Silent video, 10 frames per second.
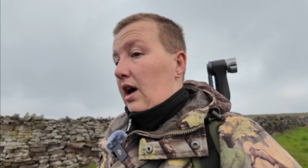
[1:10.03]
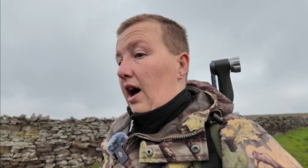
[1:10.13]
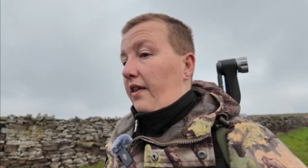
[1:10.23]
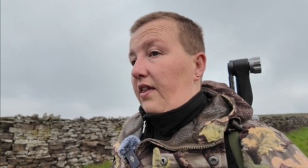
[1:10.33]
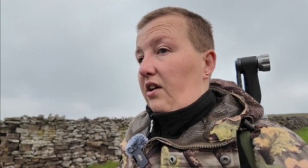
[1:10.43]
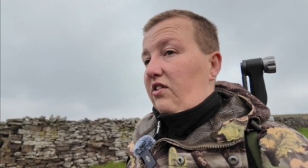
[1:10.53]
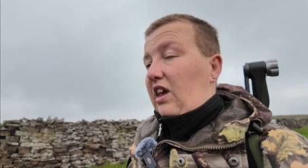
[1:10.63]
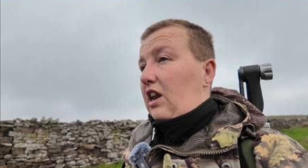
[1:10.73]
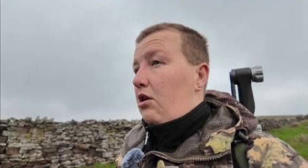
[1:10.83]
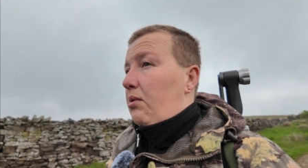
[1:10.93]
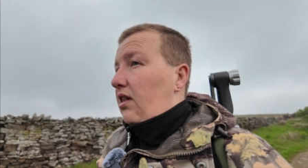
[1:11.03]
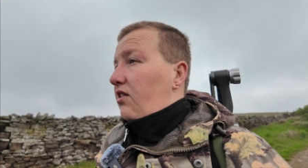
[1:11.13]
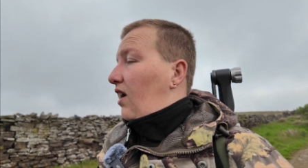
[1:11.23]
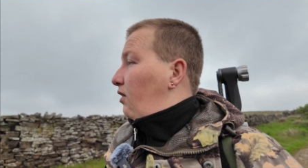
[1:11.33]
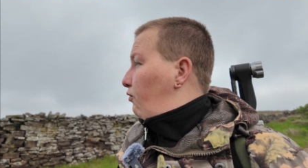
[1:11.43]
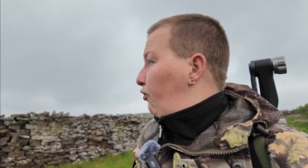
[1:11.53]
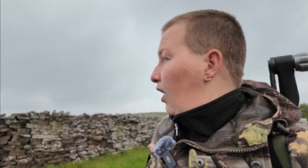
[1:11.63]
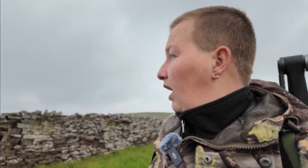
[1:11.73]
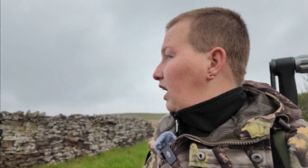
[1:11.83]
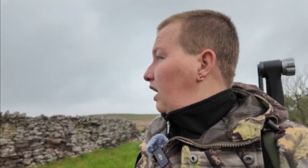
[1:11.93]
and they've seen them and they've had them
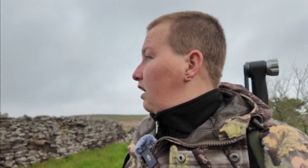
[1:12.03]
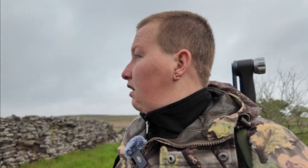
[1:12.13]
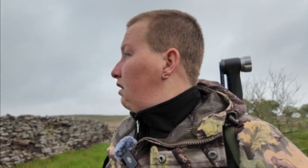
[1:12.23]
flying